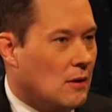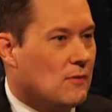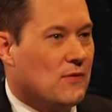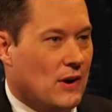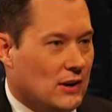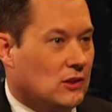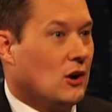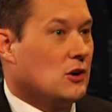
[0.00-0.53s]

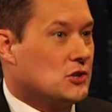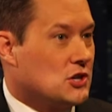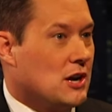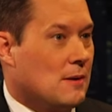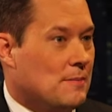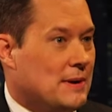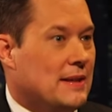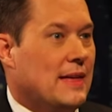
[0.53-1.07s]
very large
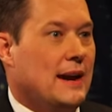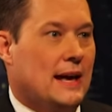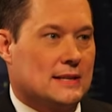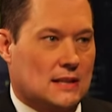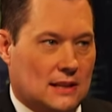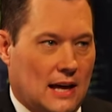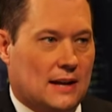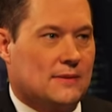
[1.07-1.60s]
company that
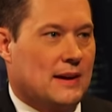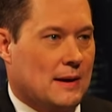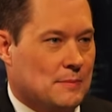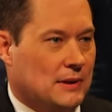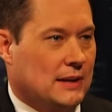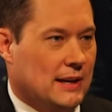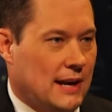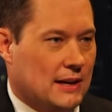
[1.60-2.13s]
has a lot of
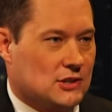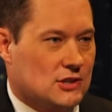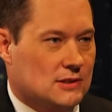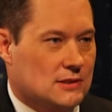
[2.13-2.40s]
gambling connections.